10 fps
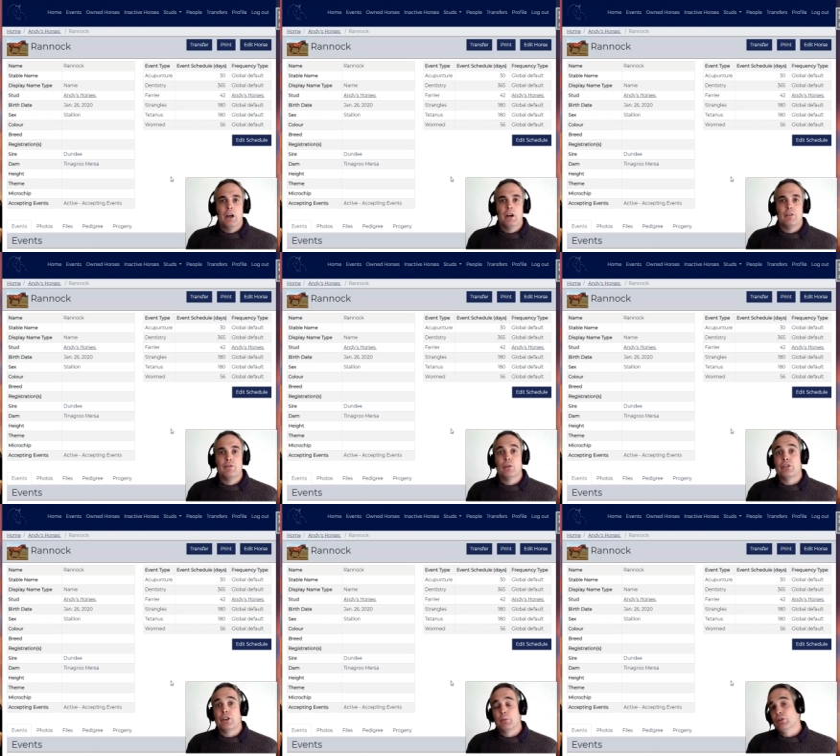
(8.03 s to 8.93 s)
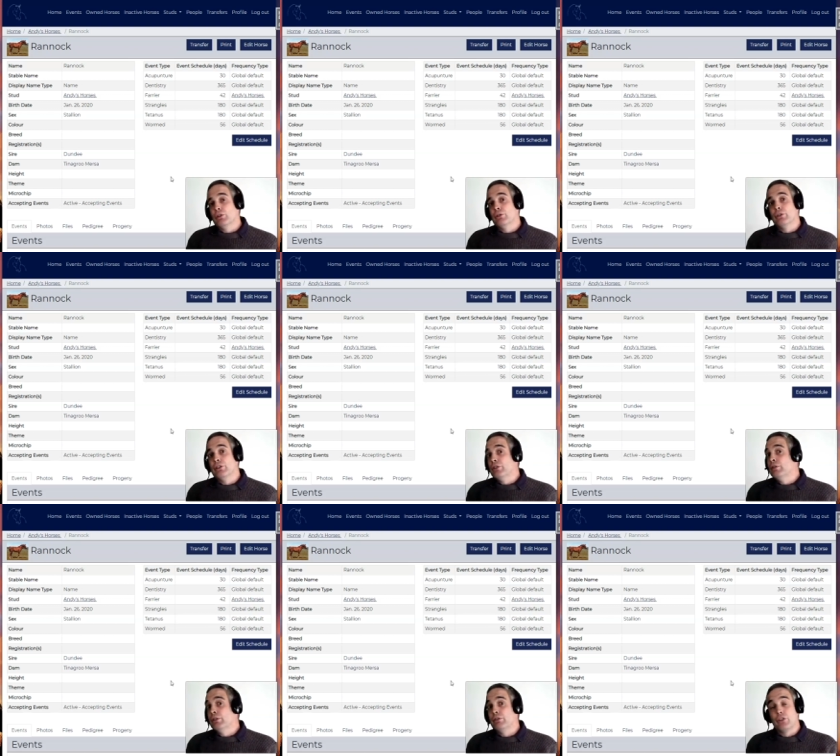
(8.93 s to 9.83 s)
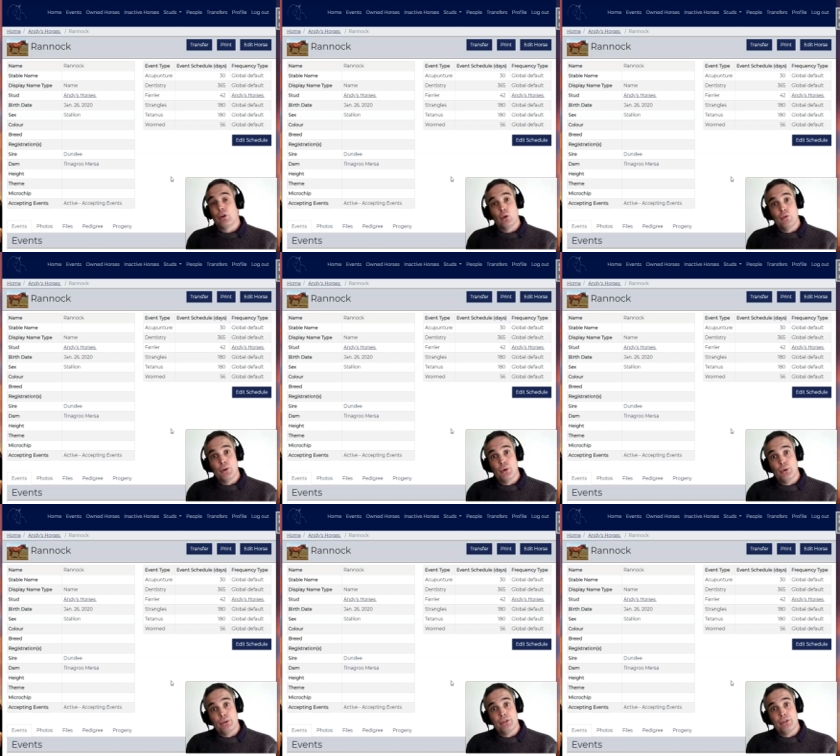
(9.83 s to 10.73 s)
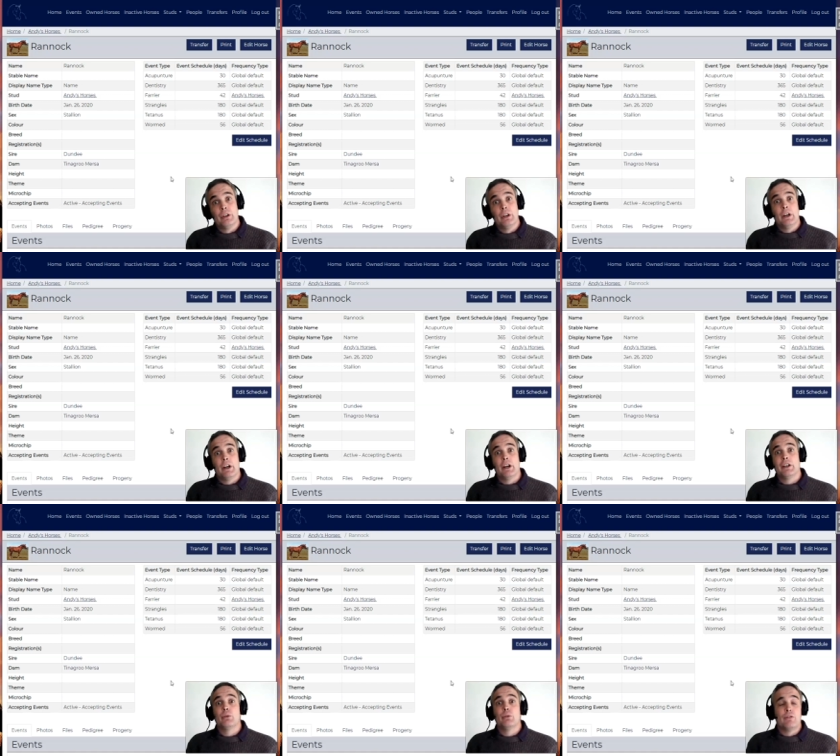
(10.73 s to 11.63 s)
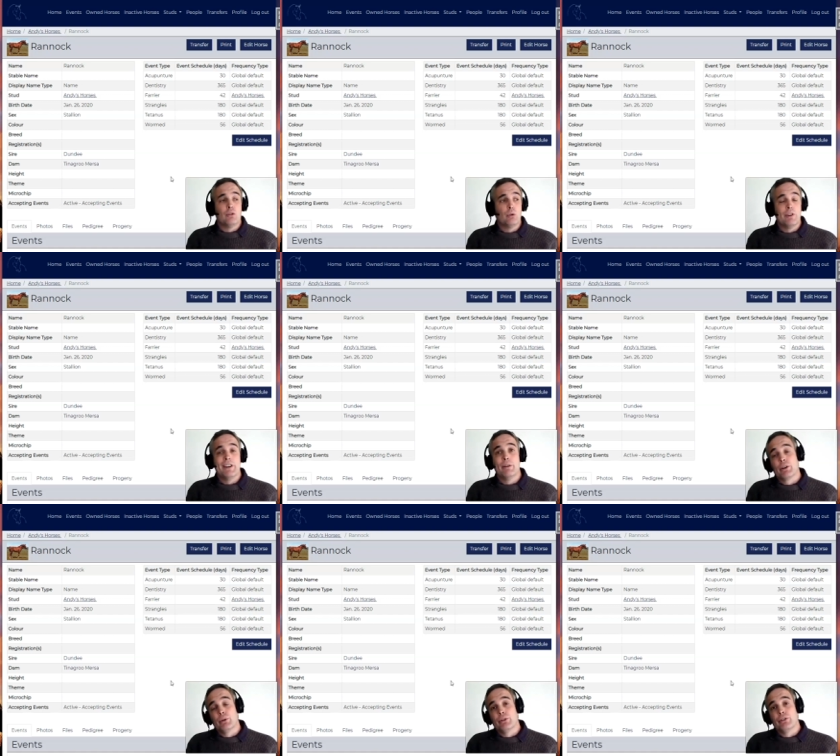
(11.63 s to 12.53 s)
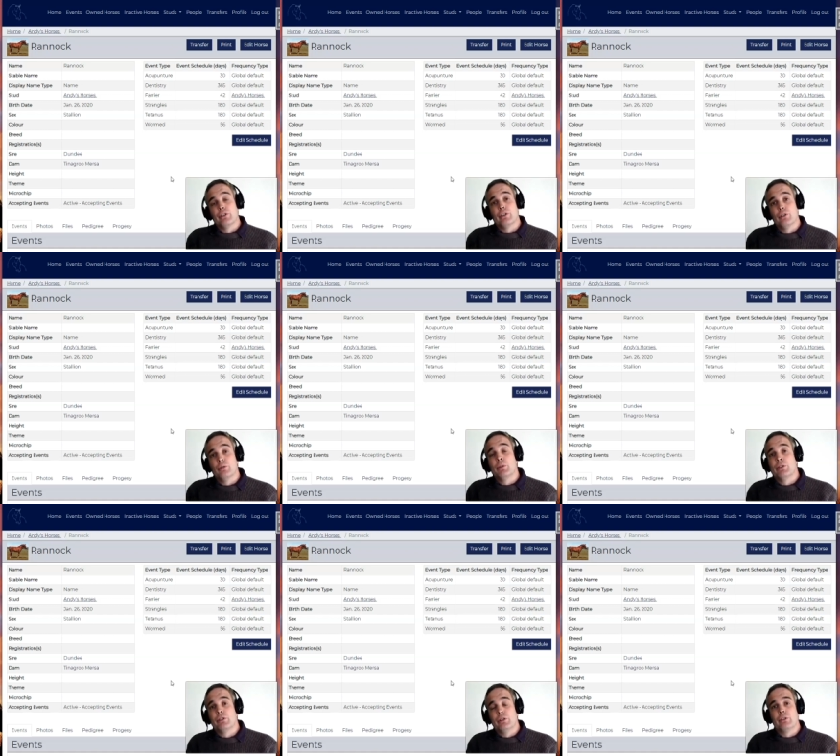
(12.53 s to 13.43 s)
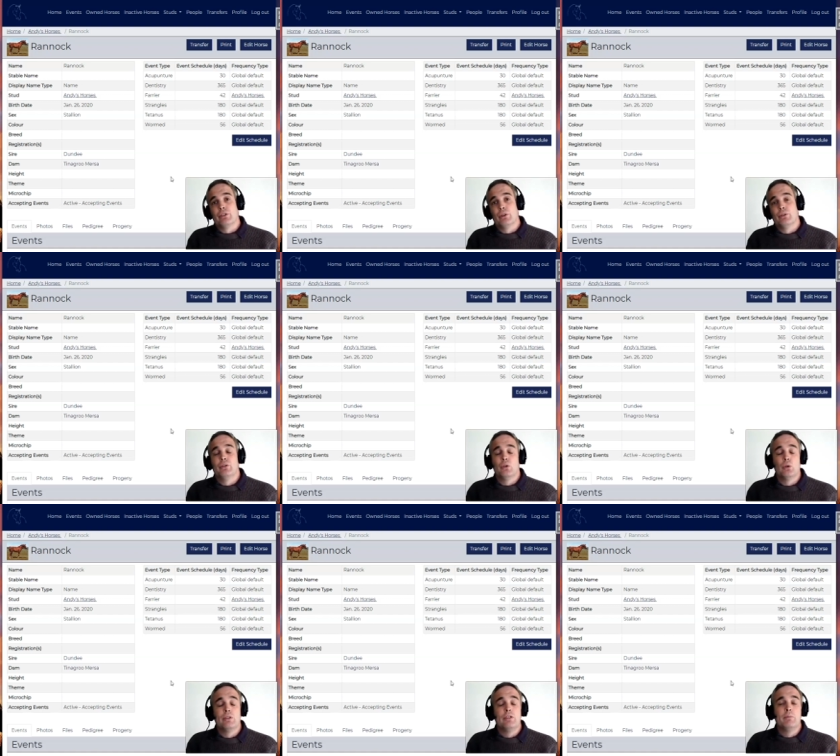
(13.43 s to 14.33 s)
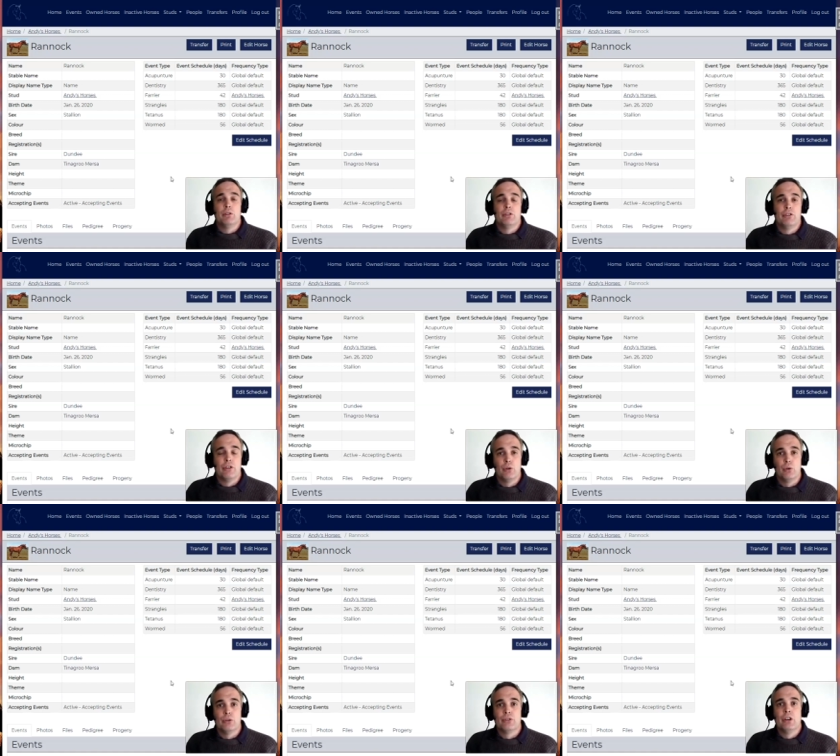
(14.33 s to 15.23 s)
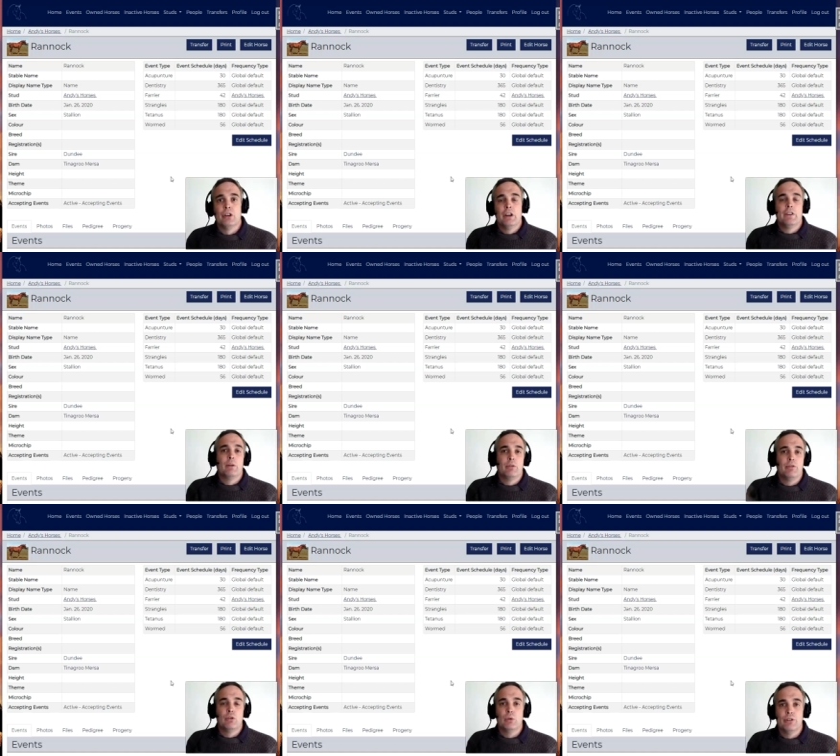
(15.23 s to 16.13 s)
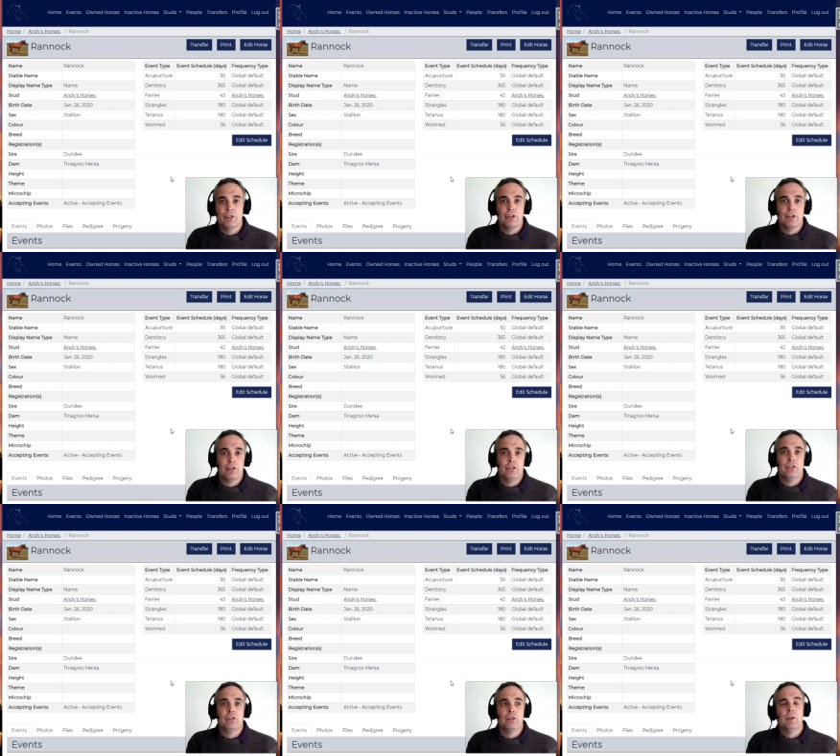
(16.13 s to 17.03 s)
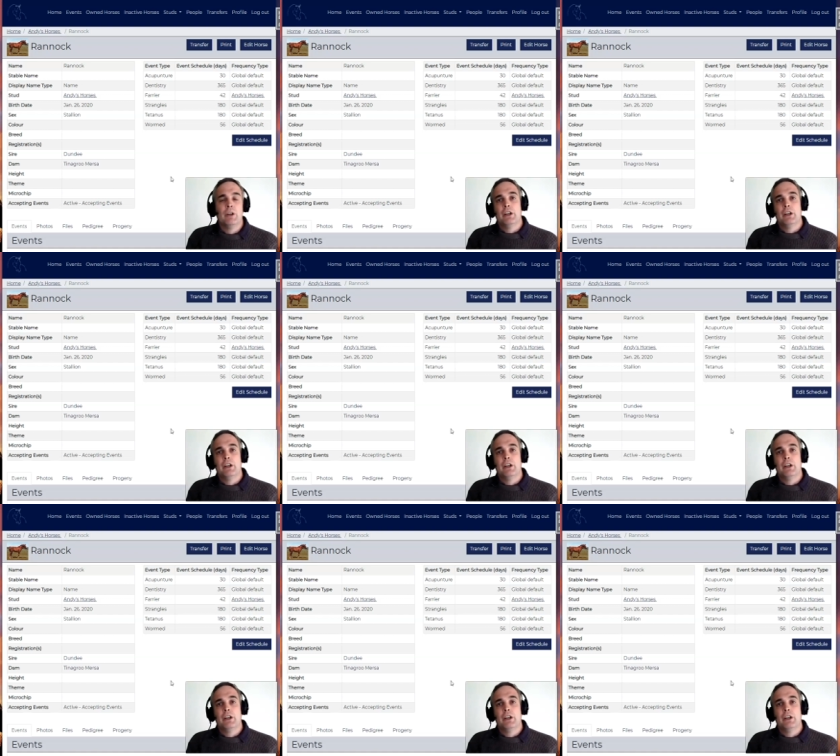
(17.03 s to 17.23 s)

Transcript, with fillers: Uh, for example, you do this if you've sold the horse, uh, you would forward their records to the new person you sold to, or if you've purchased the horse, they would forward details to you.